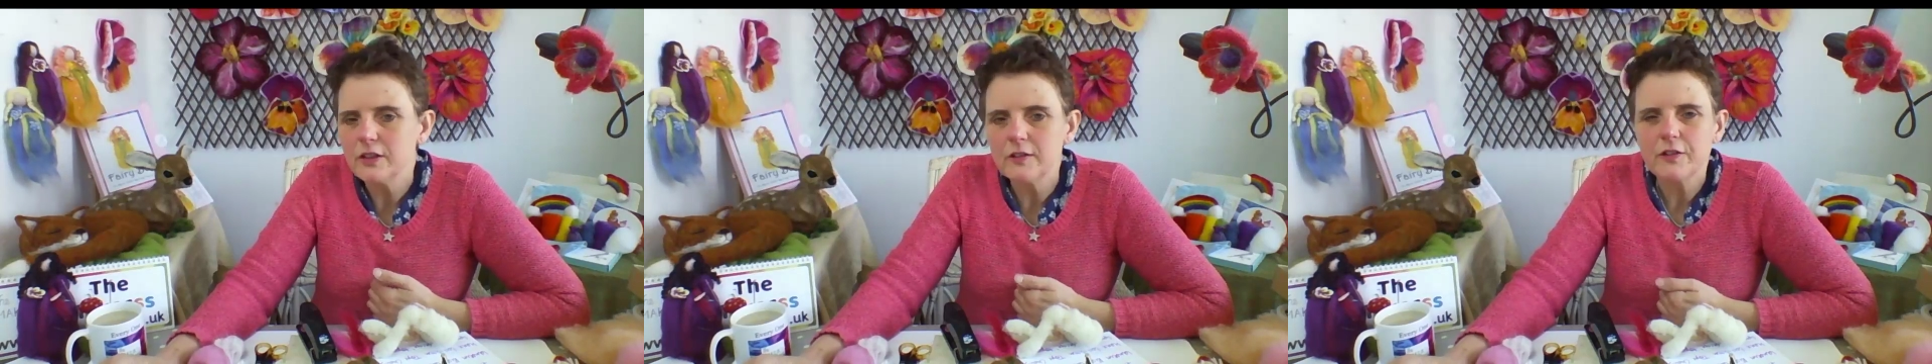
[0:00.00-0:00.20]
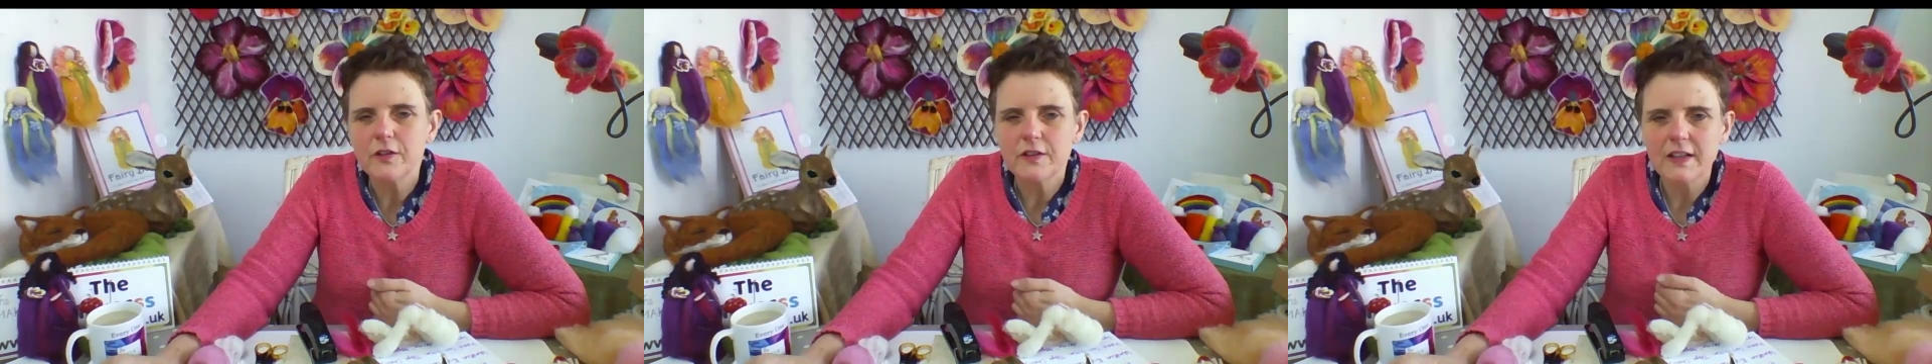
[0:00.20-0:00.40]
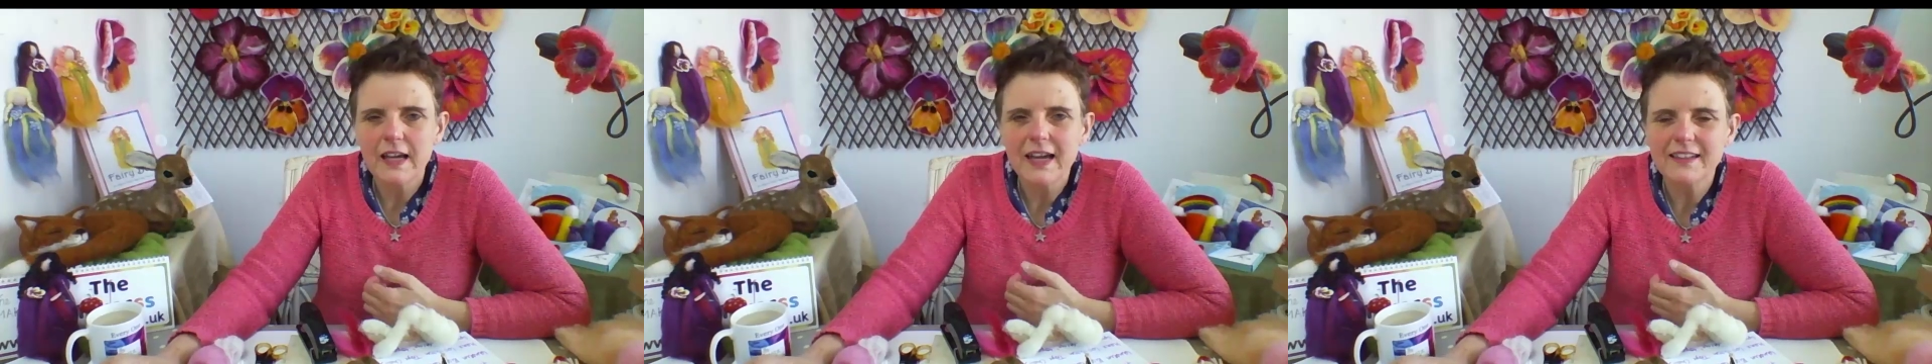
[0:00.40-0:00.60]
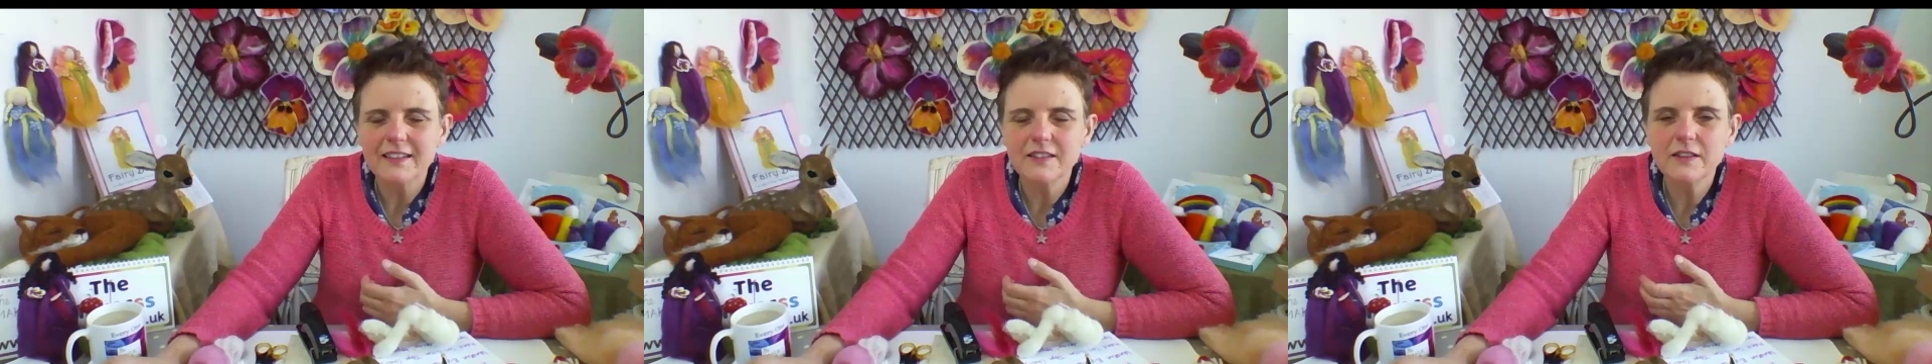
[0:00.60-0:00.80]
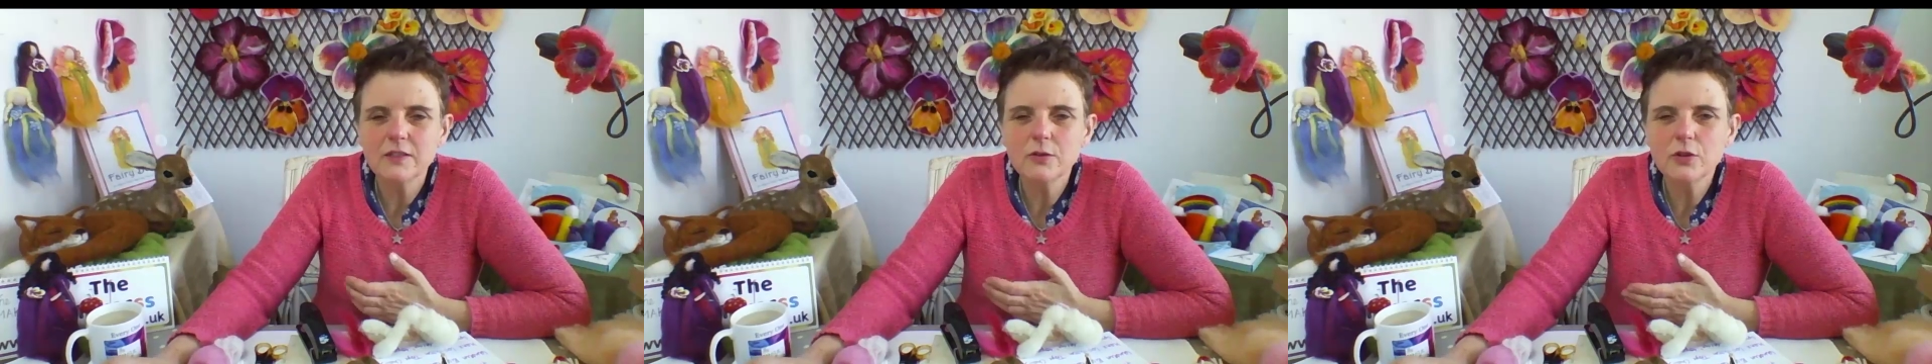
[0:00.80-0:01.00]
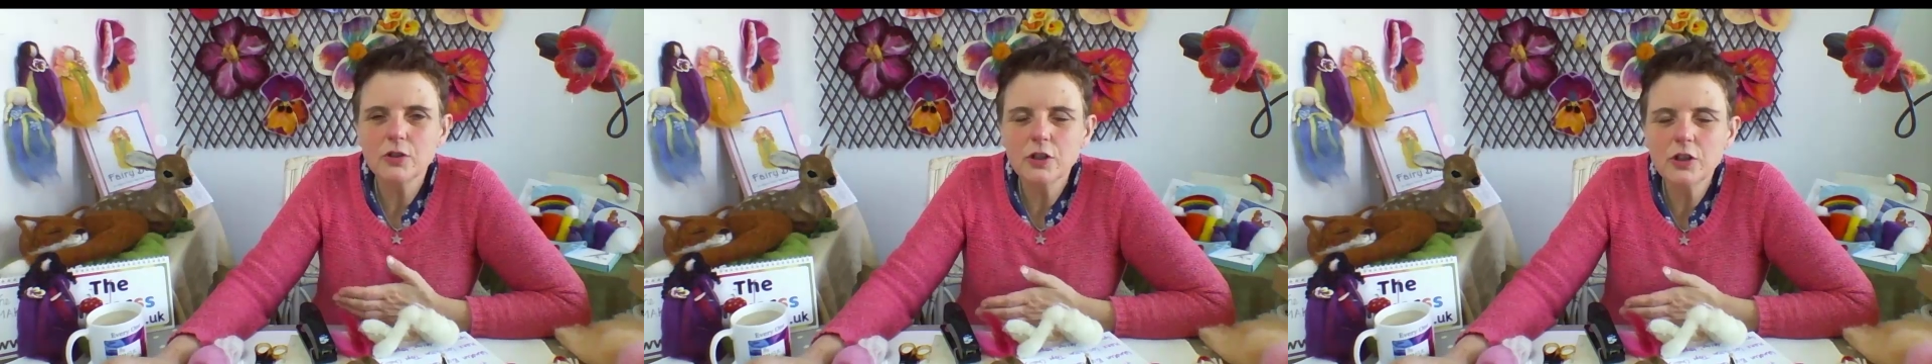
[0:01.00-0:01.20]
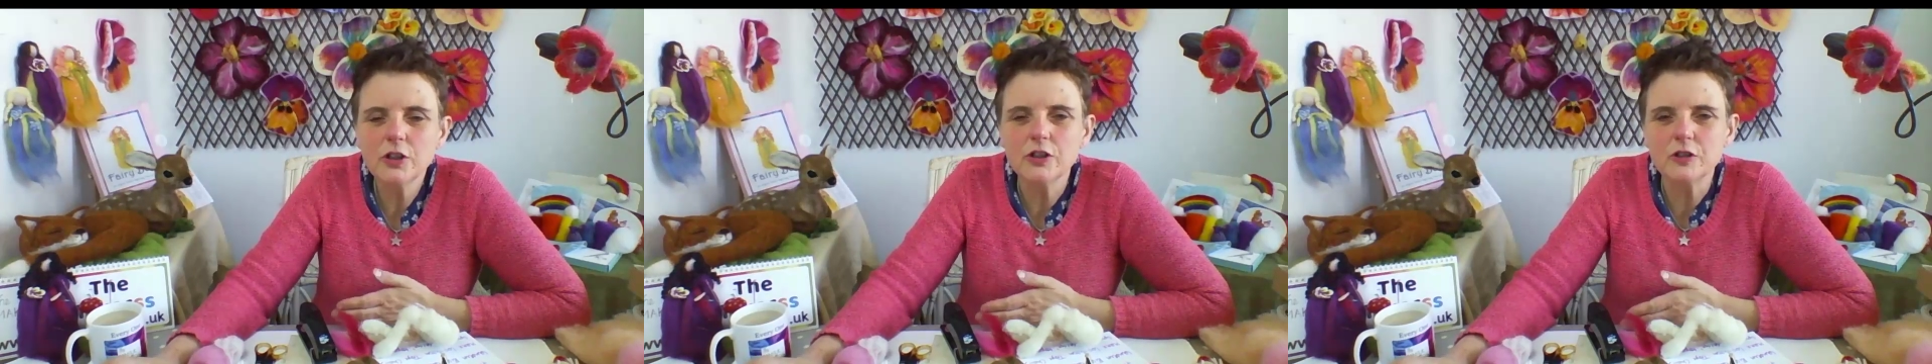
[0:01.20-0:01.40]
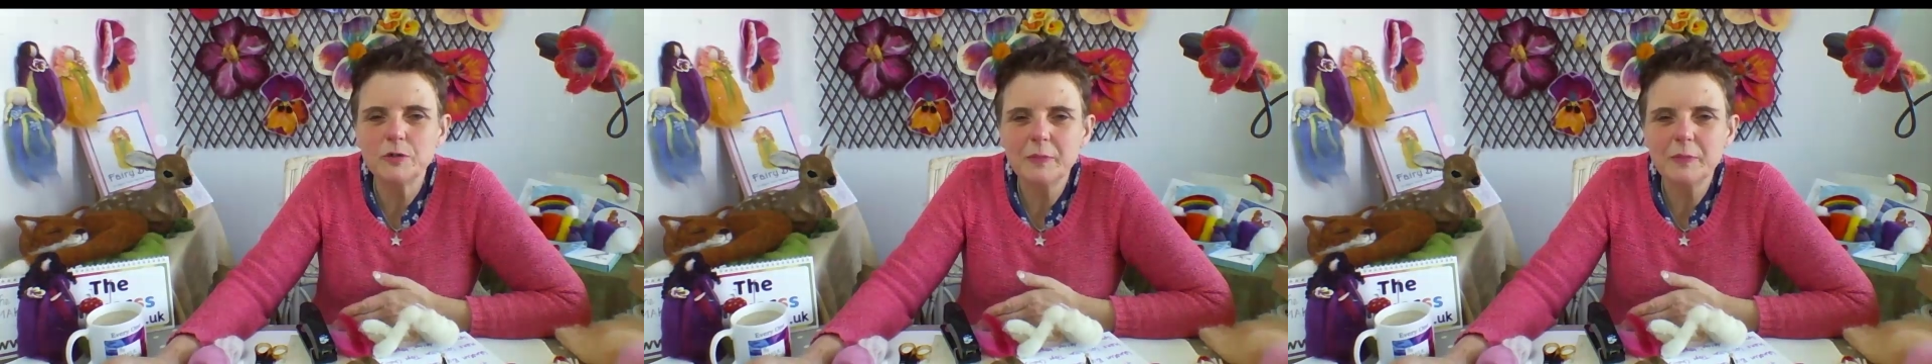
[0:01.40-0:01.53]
for the head? You could,